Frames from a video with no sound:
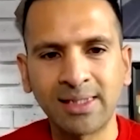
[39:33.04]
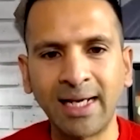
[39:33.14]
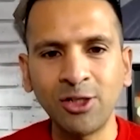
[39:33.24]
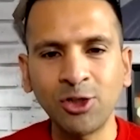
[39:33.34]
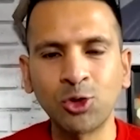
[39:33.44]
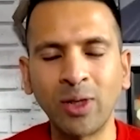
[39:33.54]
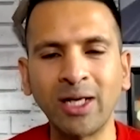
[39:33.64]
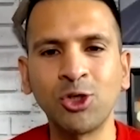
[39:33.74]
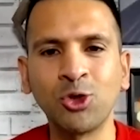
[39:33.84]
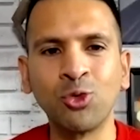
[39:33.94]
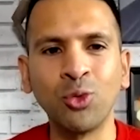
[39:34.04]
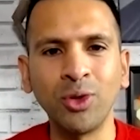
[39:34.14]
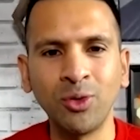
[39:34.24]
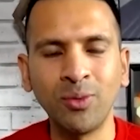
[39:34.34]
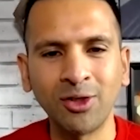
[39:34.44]
Silence should actually
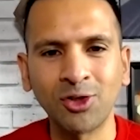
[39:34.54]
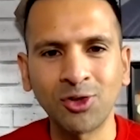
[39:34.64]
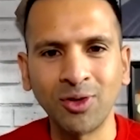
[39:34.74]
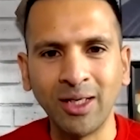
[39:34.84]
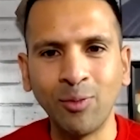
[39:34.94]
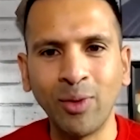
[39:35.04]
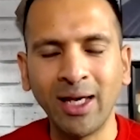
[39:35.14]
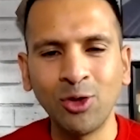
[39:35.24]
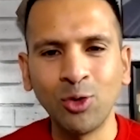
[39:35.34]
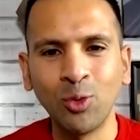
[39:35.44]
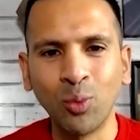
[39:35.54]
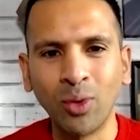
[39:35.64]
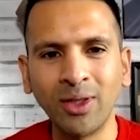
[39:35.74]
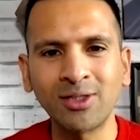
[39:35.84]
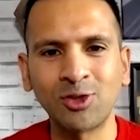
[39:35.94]
draw you in, shouldn't it? Where you
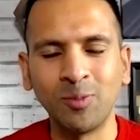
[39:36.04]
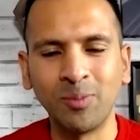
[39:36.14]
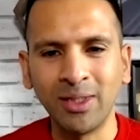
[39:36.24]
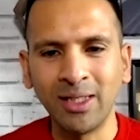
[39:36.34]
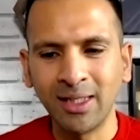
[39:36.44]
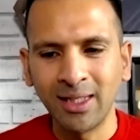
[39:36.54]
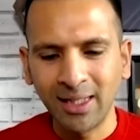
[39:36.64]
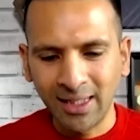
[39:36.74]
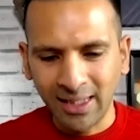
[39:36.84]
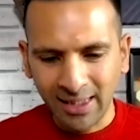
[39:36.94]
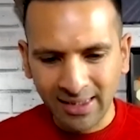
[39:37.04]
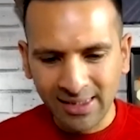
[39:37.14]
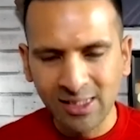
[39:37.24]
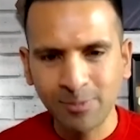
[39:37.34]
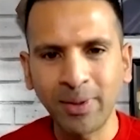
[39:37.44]
want to be
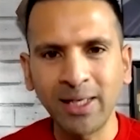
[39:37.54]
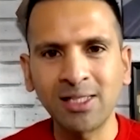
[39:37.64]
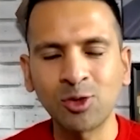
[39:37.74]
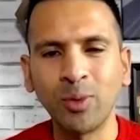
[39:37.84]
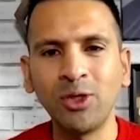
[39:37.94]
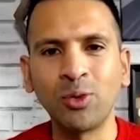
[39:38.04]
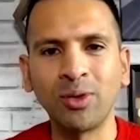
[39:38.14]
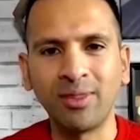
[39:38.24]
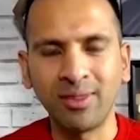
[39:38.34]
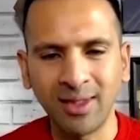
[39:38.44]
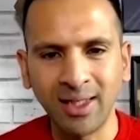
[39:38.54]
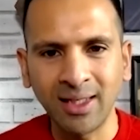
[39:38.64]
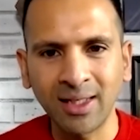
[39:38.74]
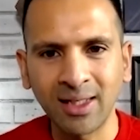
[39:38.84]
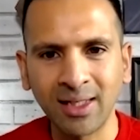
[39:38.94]
in a space where you can
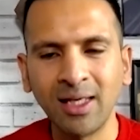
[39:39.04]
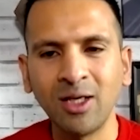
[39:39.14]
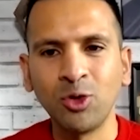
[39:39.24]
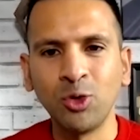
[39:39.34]
think,